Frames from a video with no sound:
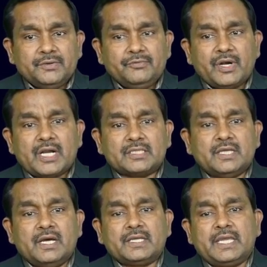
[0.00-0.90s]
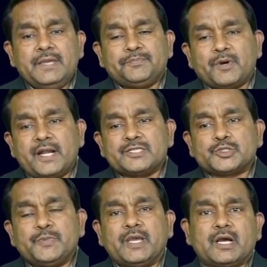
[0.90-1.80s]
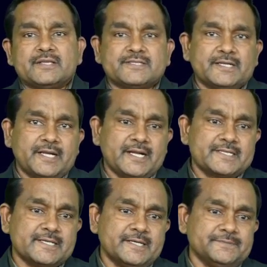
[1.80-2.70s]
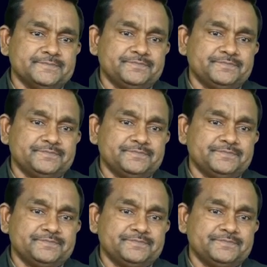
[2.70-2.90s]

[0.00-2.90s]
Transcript: what are the key points to be concentrated, sir?